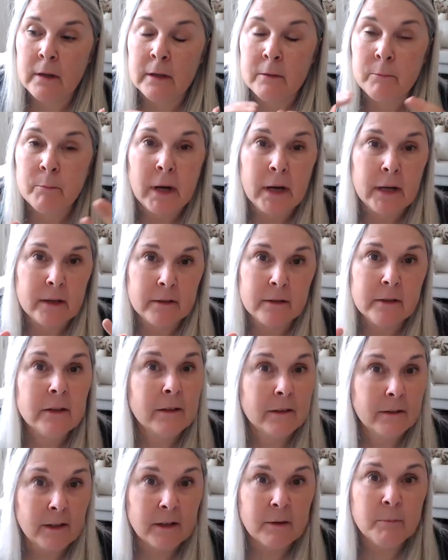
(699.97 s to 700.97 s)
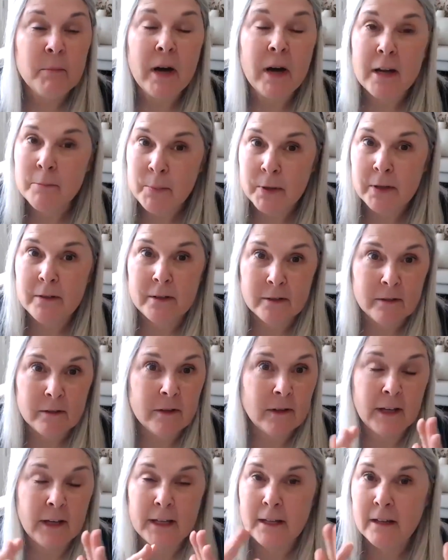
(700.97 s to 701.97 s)
my opinion,
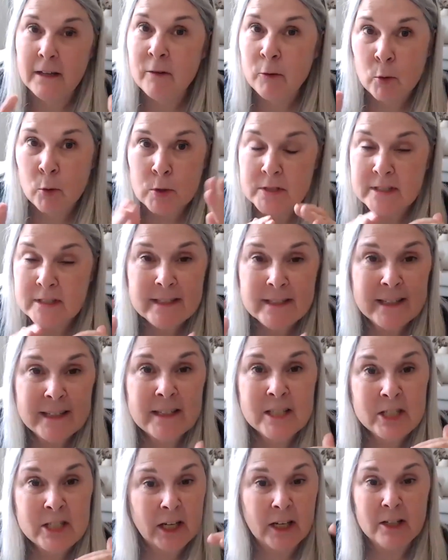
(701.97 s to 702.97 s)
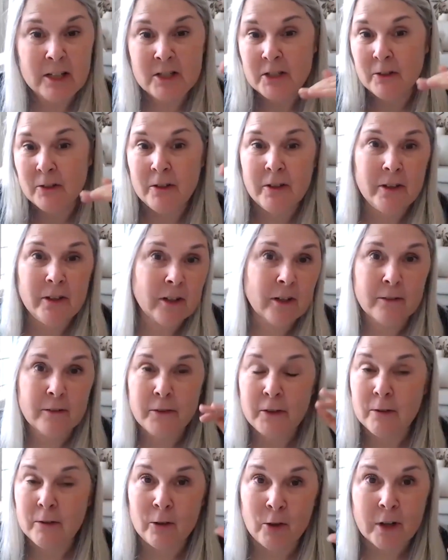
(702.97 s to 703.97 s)
and of course this can change year to year
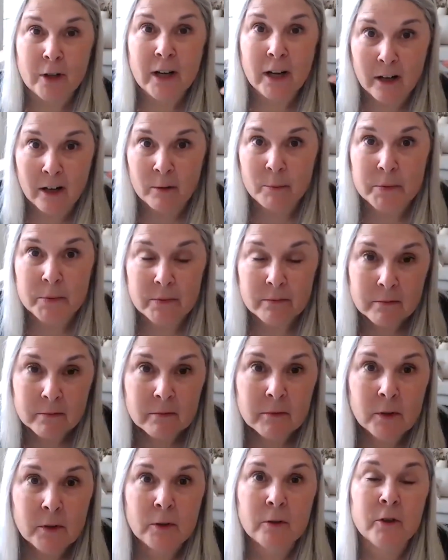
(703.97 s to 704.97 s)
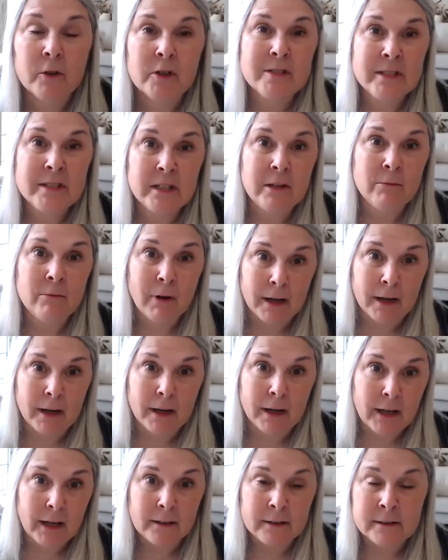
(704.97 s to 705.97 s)
if you look up university
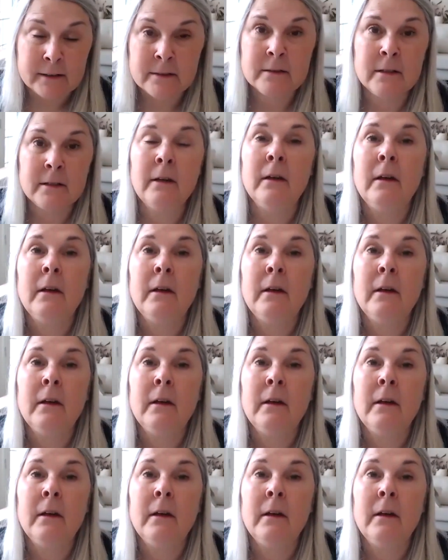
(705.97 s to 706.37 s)
rankings,